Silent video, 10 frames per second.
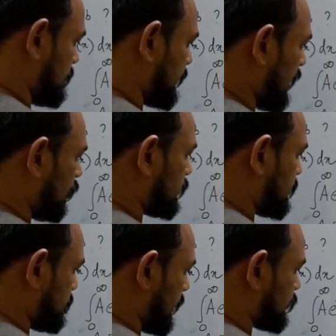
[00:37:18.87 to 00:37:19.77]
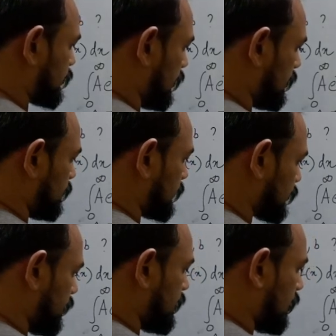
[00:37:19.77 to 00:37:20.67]
But that all depends on
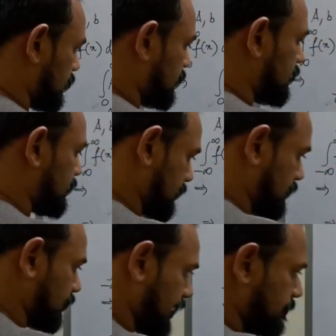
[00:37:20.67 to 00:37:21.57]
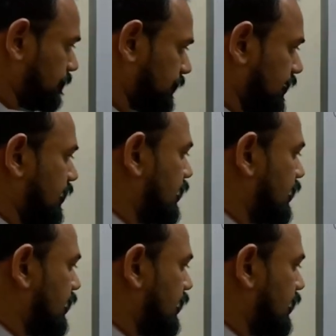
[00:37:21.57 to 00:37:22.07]
what's going on here. Okay.